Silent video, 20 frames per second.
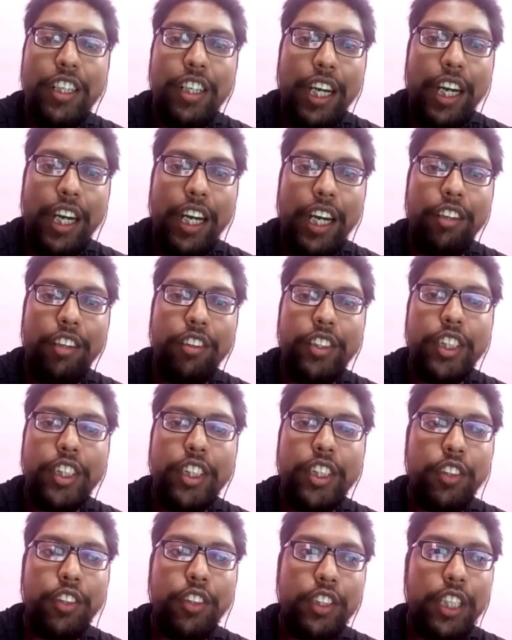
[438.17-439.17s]
I
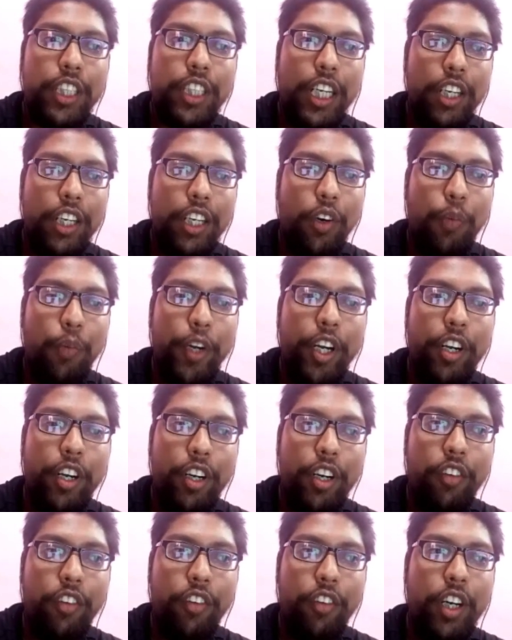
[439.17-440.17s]
opened
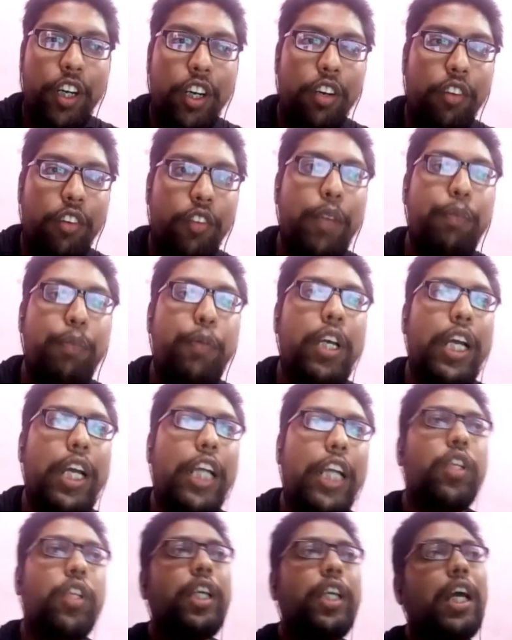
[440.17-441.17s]
a web.
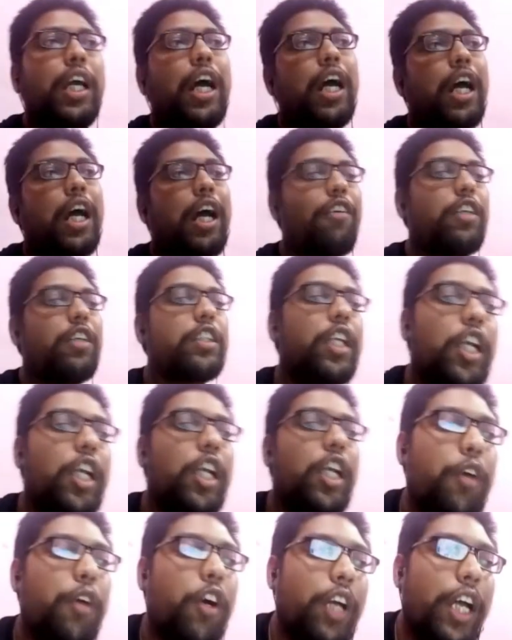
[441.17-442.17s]
Actually, I was
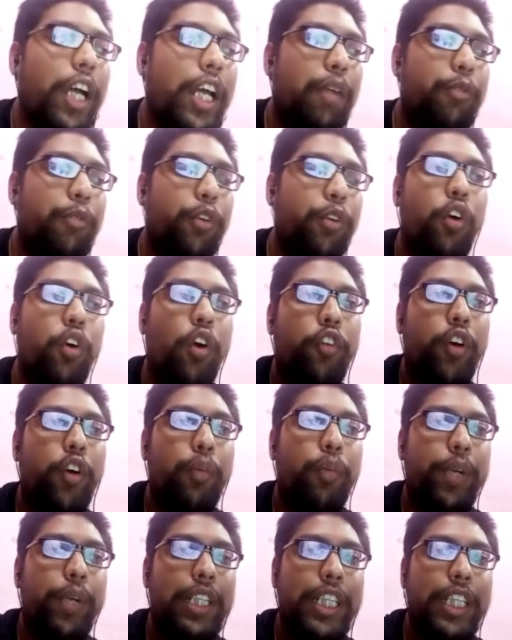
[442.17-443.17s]
clear about I have to go for
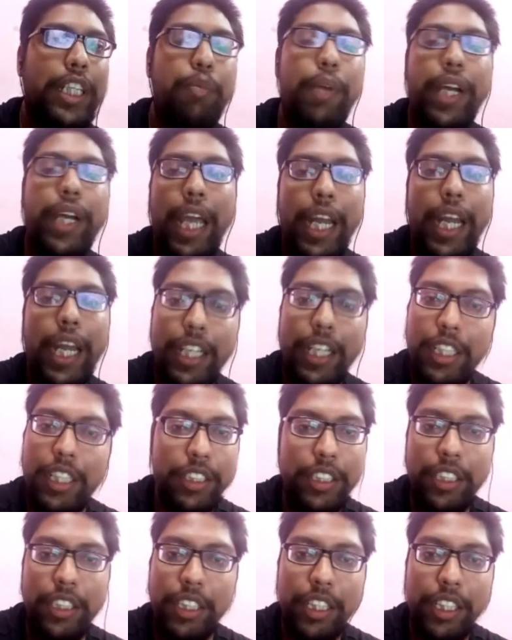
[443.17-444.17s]
PhD in mechanical
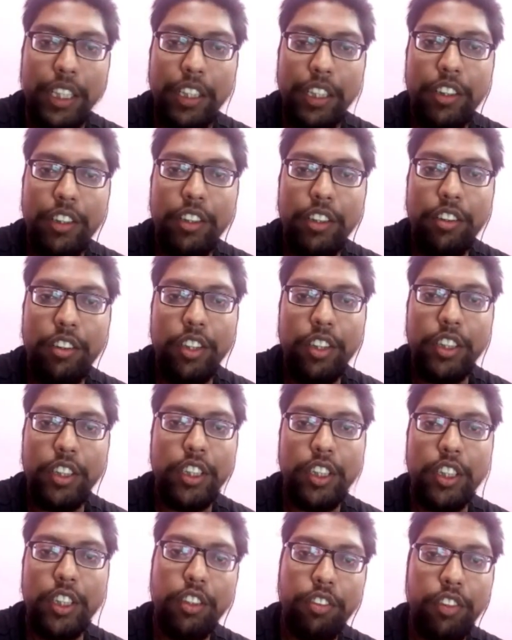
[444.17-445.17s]
engineering.
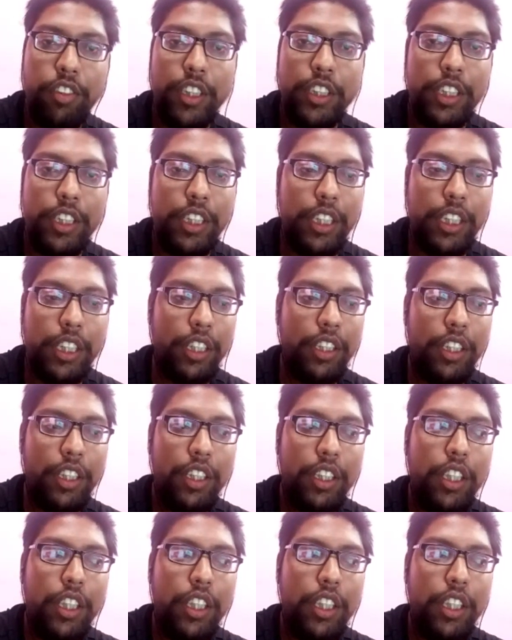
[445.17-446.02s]
This is the first thing.